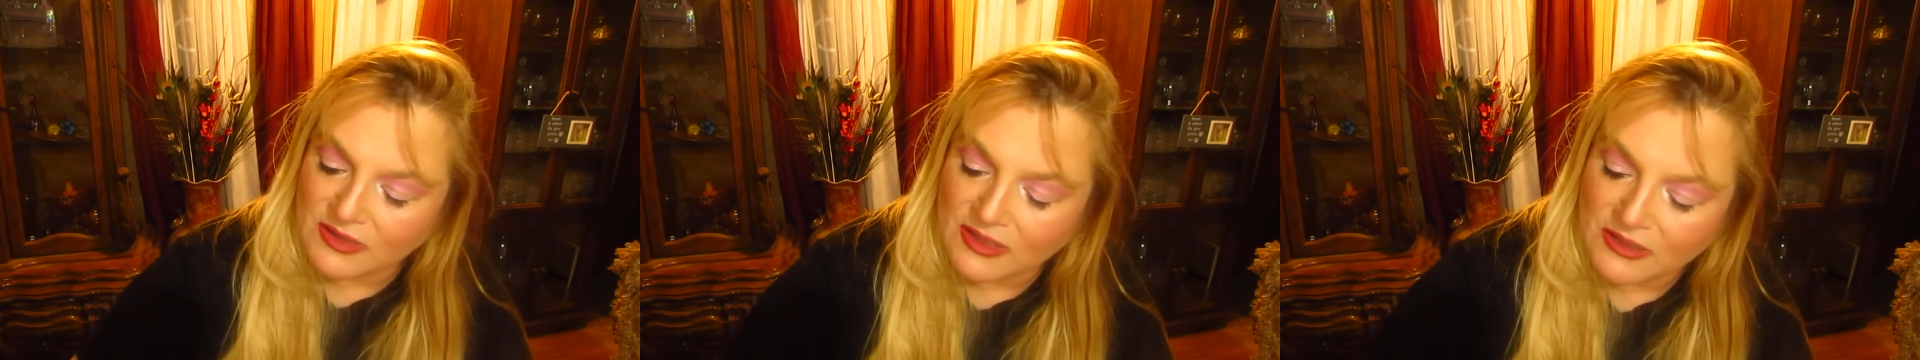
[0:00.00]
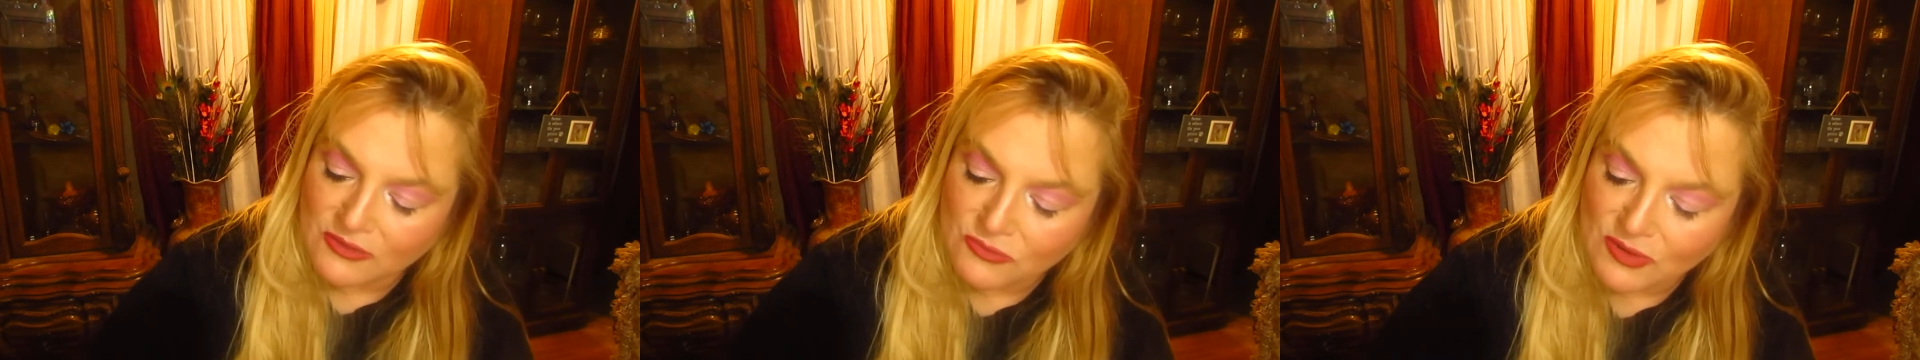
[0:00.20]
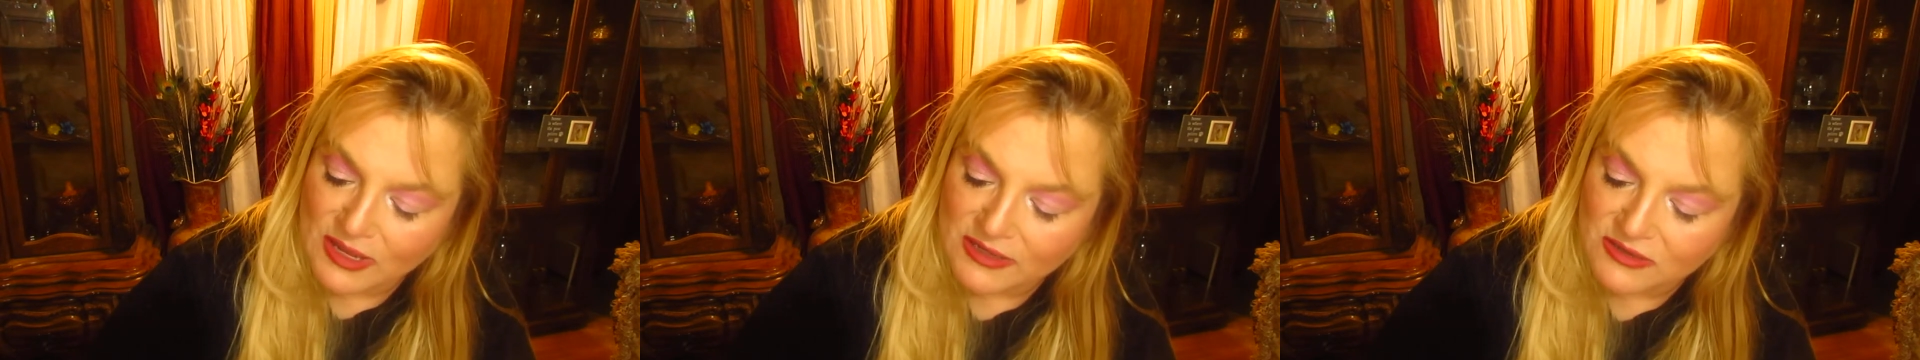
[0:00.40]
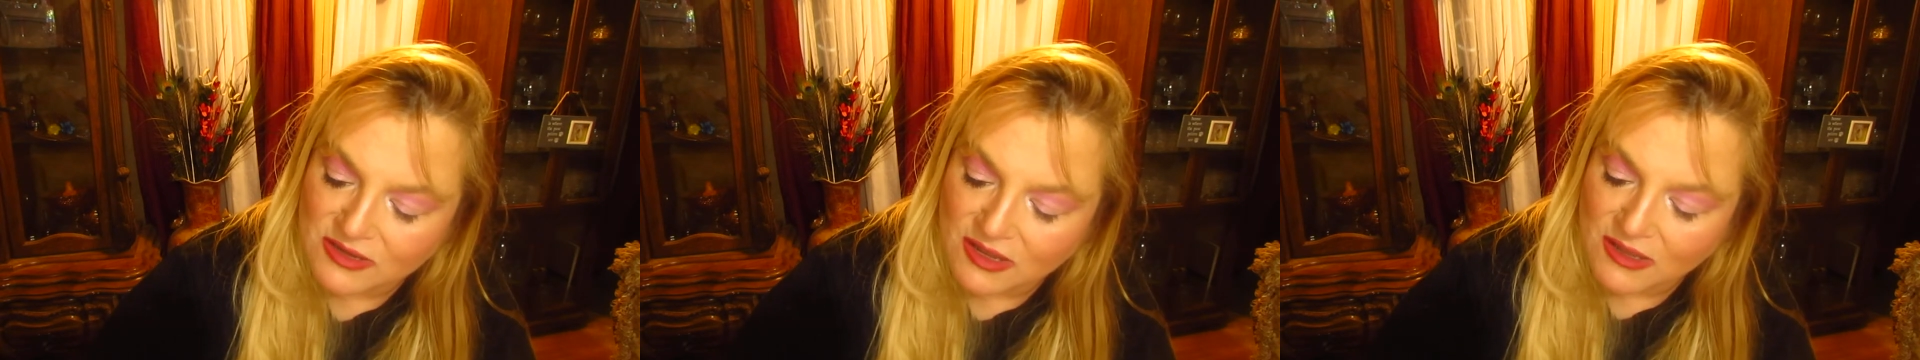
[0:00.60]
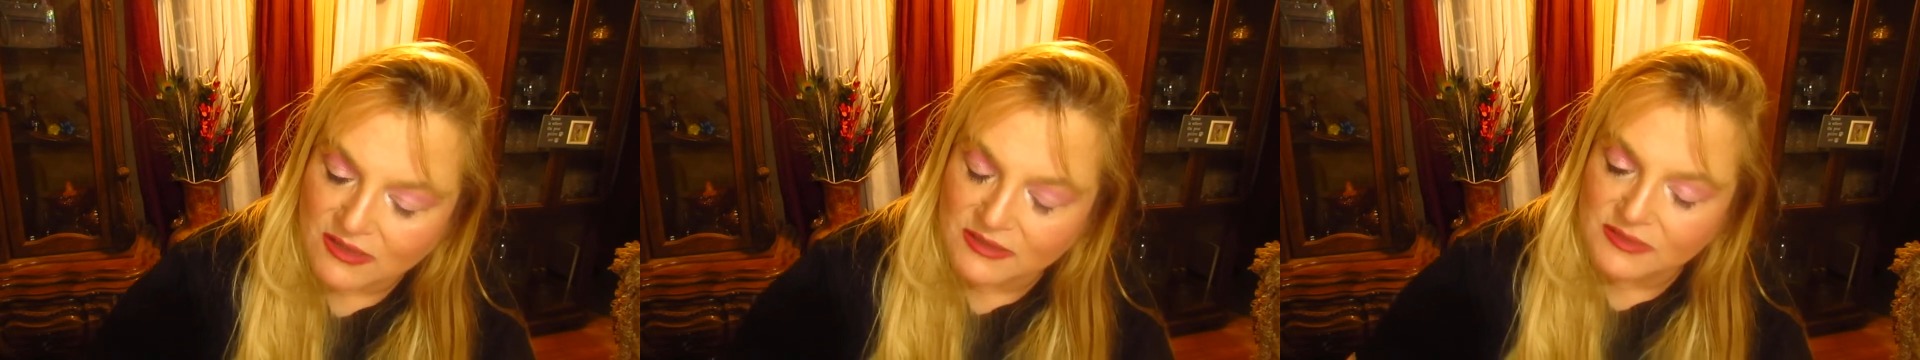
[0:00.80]
who had
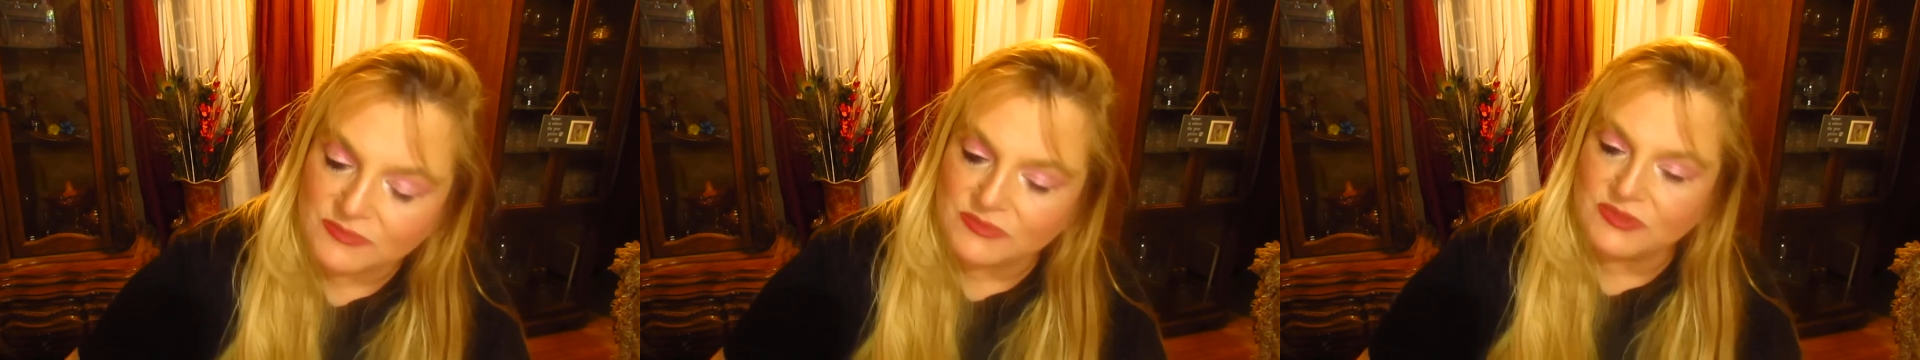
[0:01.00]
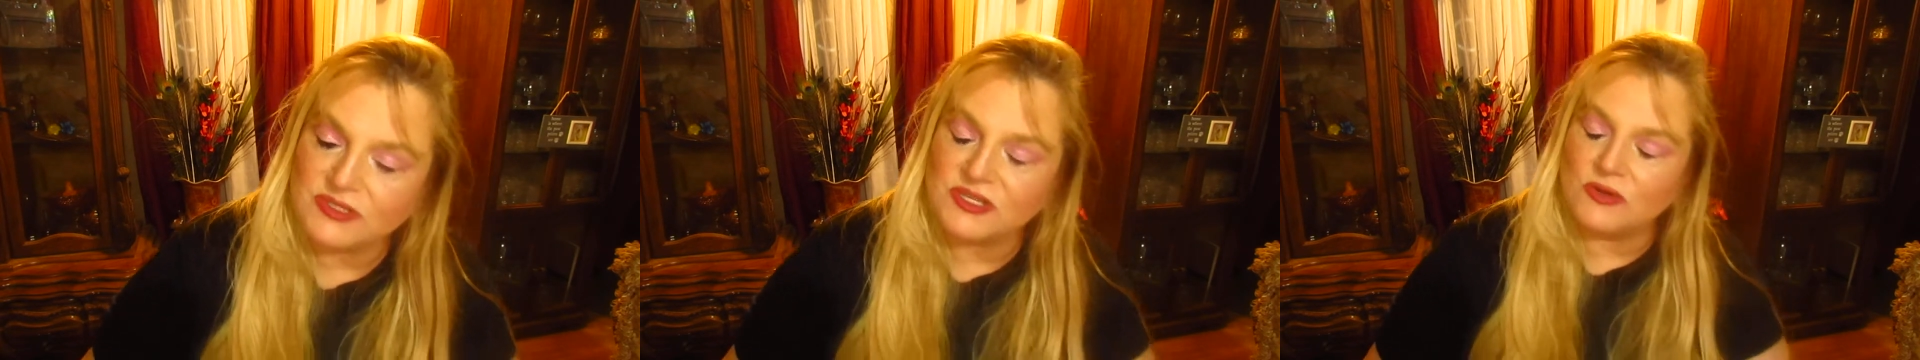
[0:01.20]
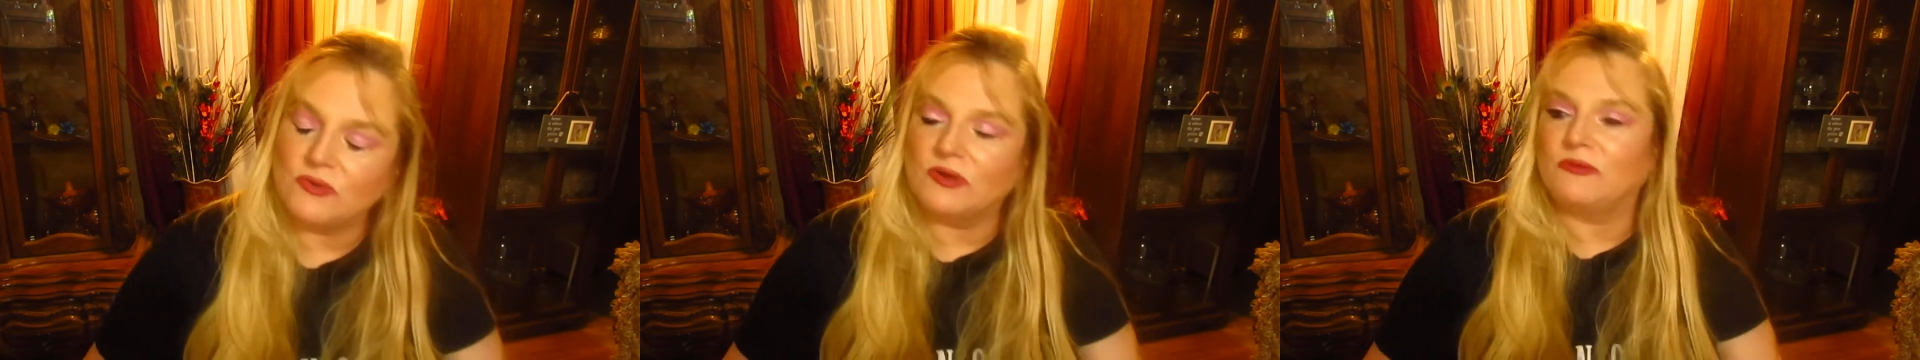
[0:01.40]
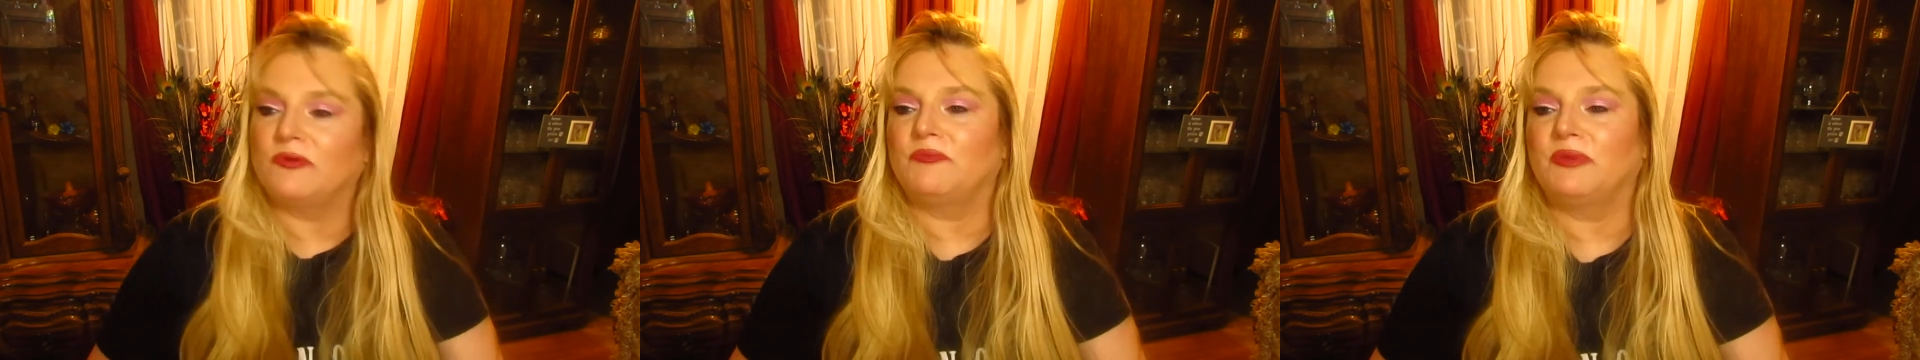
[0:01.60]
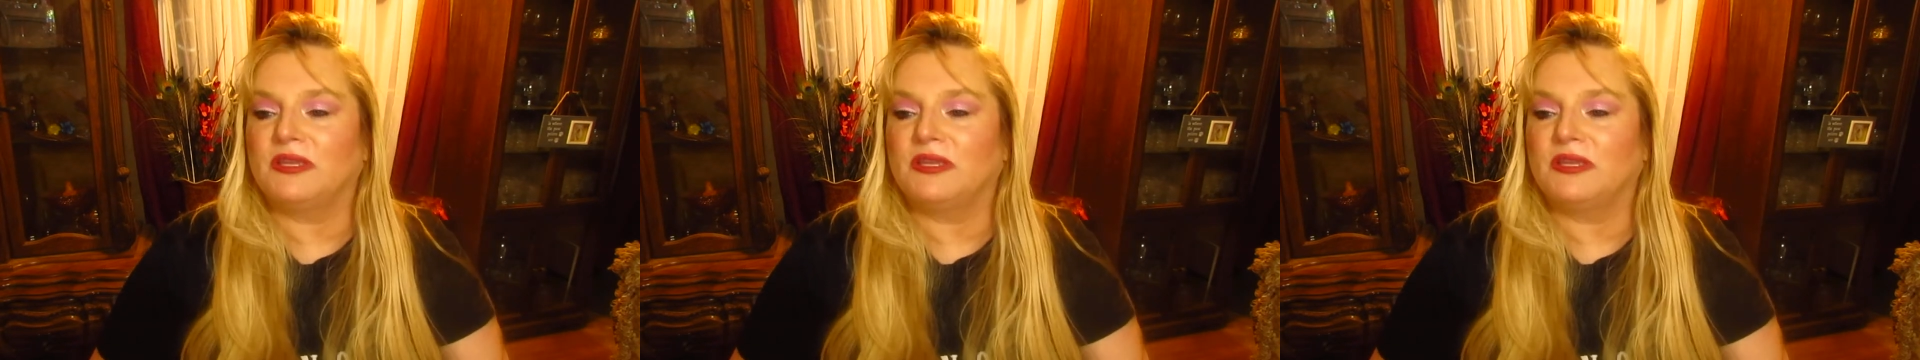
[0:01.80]
gotten them so it would